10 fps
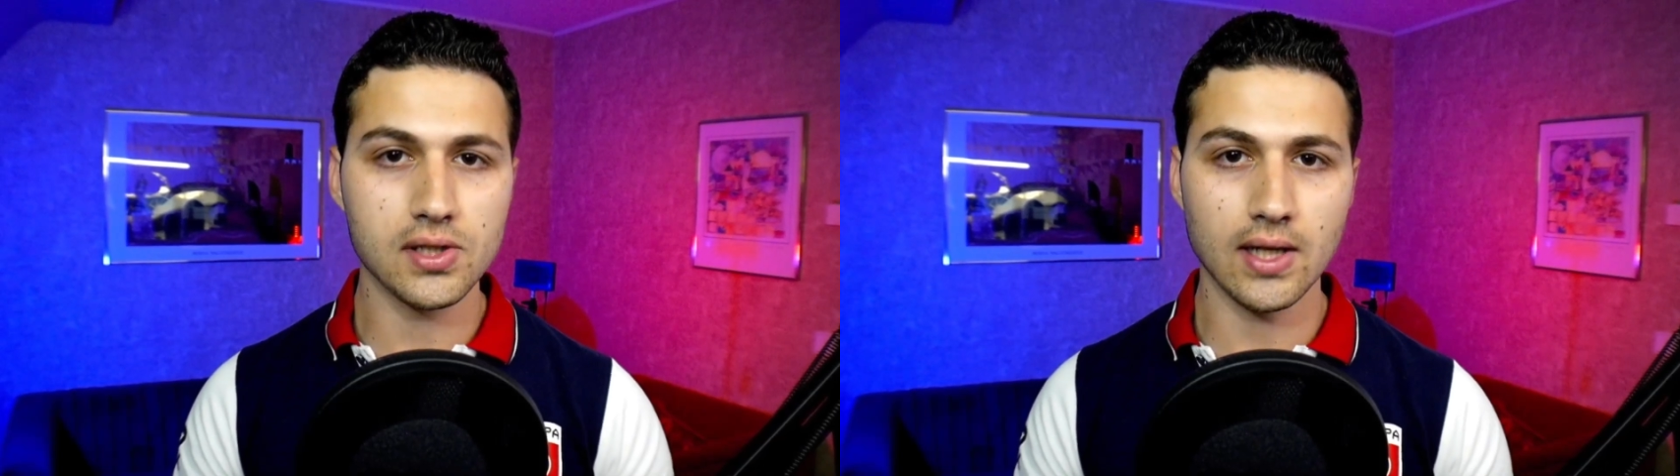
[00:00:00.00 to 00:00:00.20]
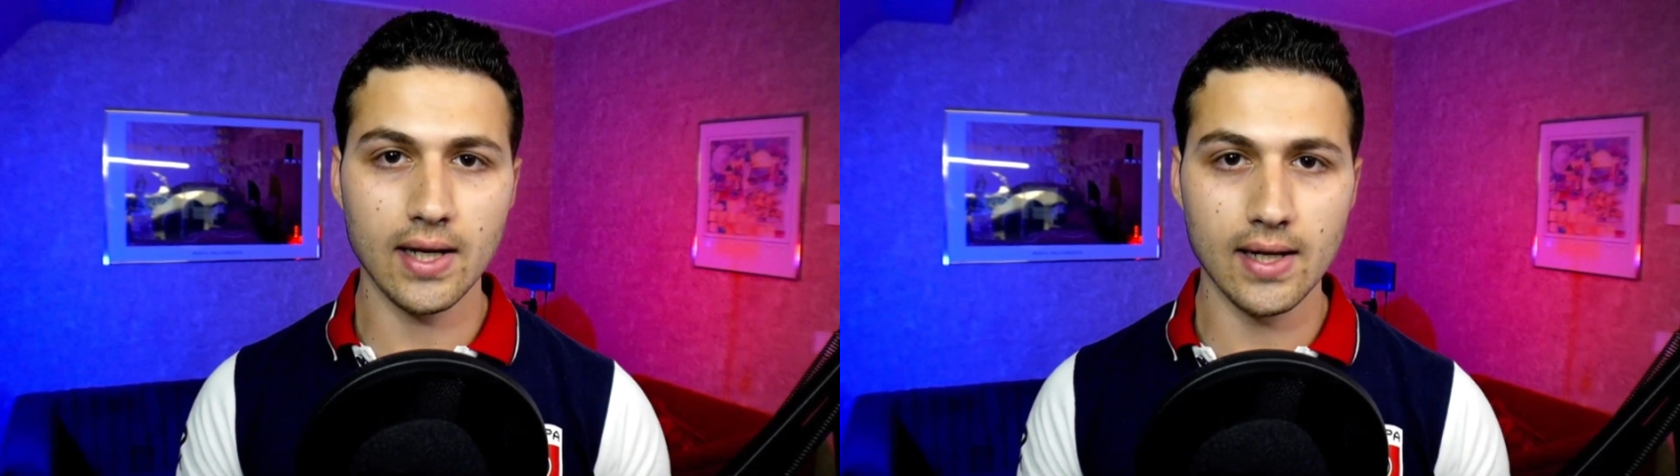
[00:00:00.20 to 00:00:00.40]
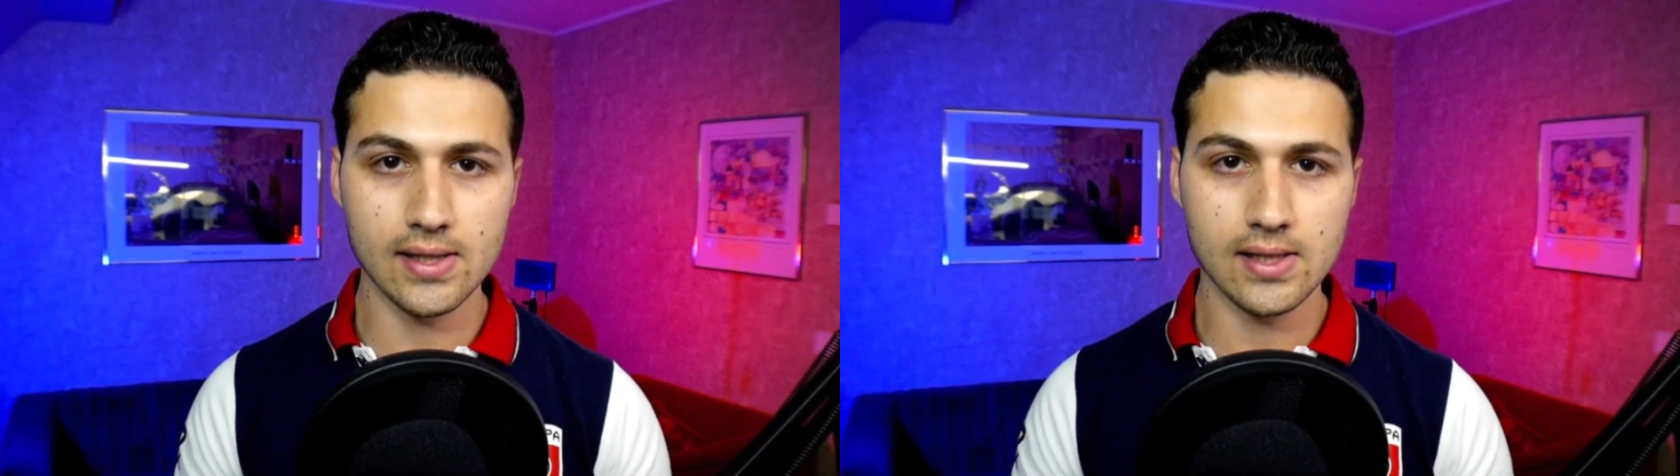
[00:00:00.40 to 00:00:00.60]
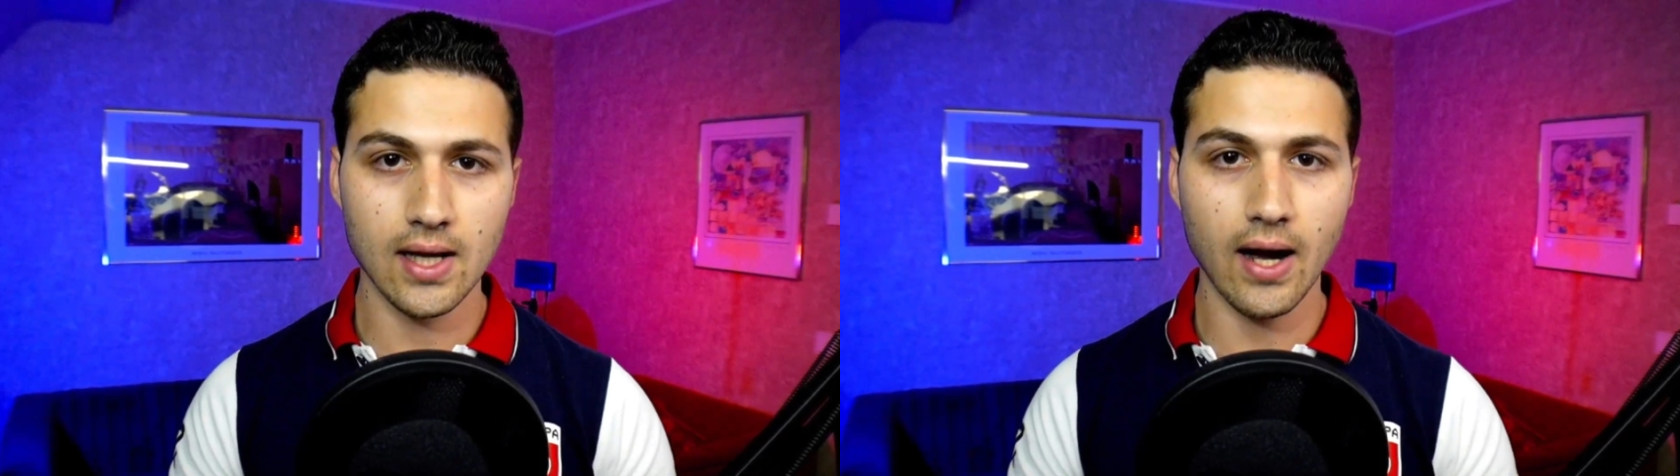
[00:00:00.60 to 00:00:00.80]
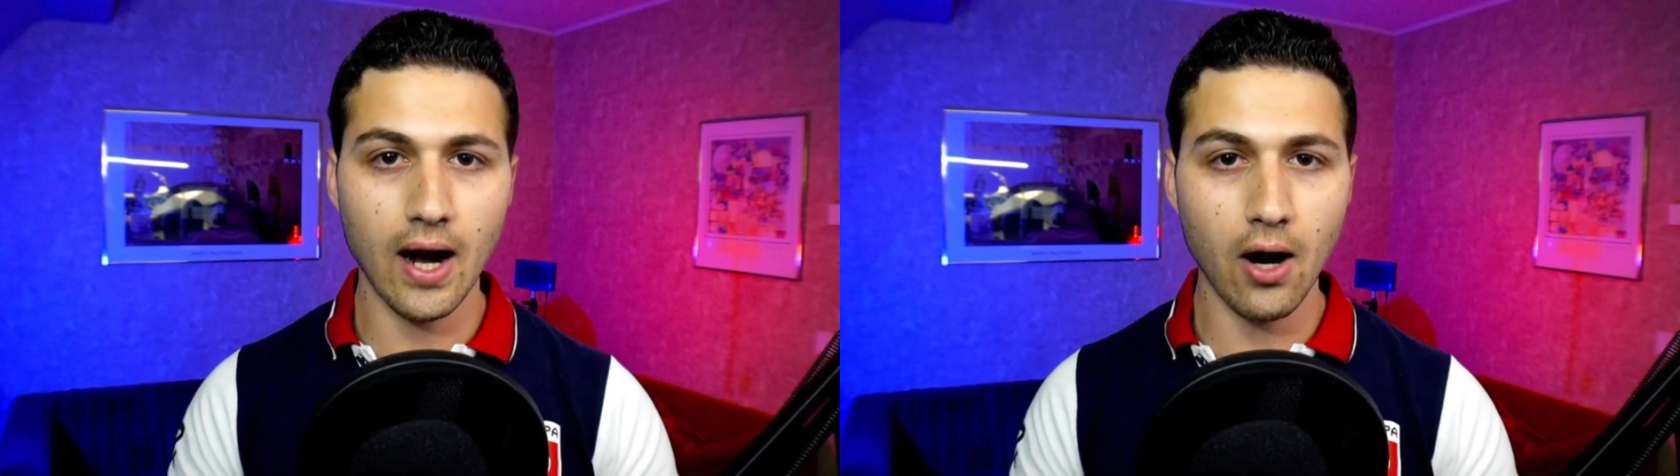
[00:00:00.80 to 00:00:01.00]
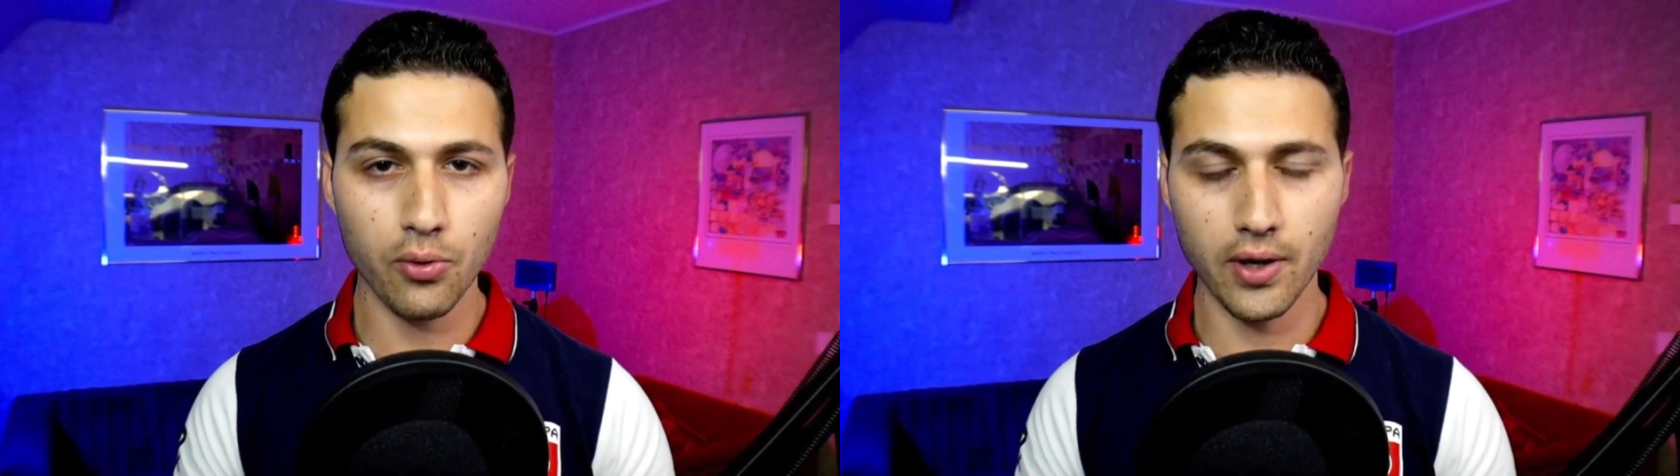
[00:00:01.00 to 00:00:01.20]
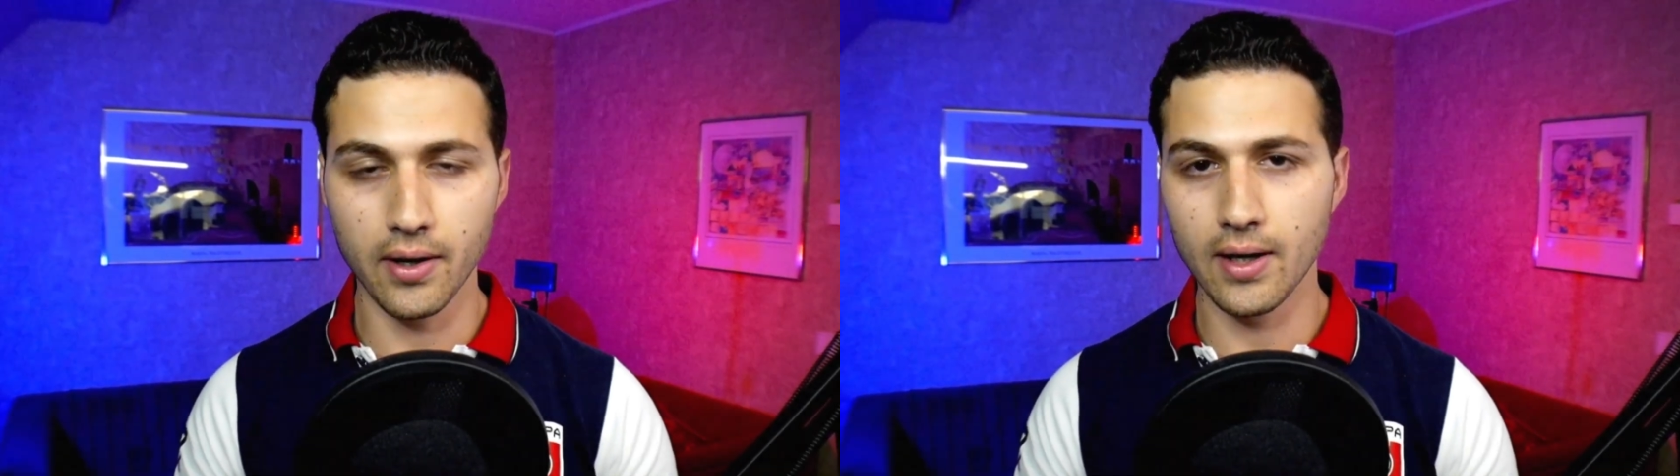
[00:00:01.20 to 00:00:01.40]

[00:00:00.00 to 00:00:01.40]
is out there.